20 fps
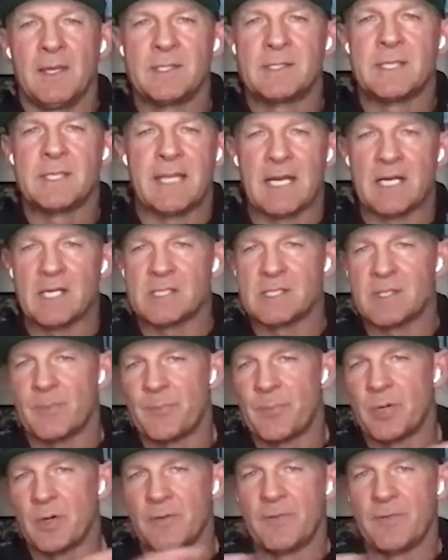He said, "That is
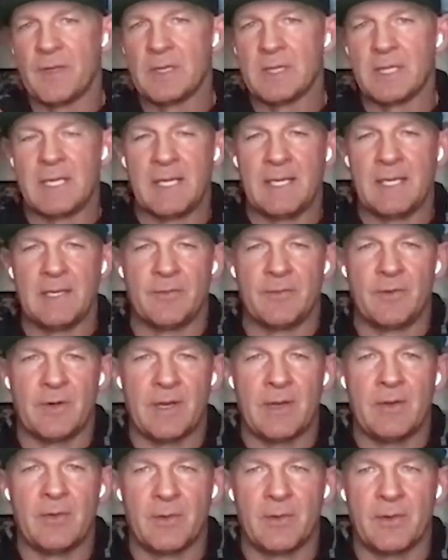a perfect line of
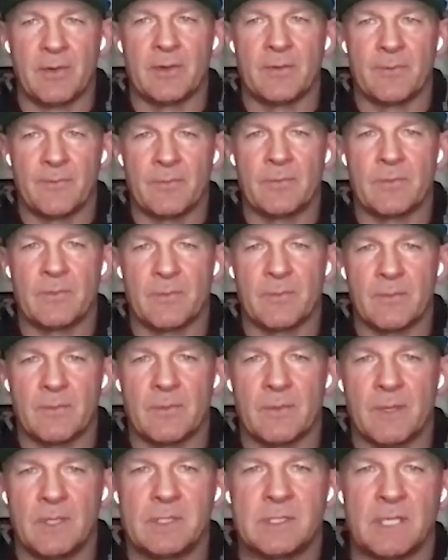your aorta."
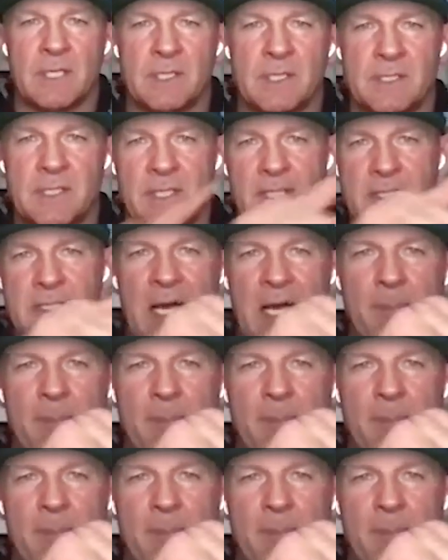He said, "You see the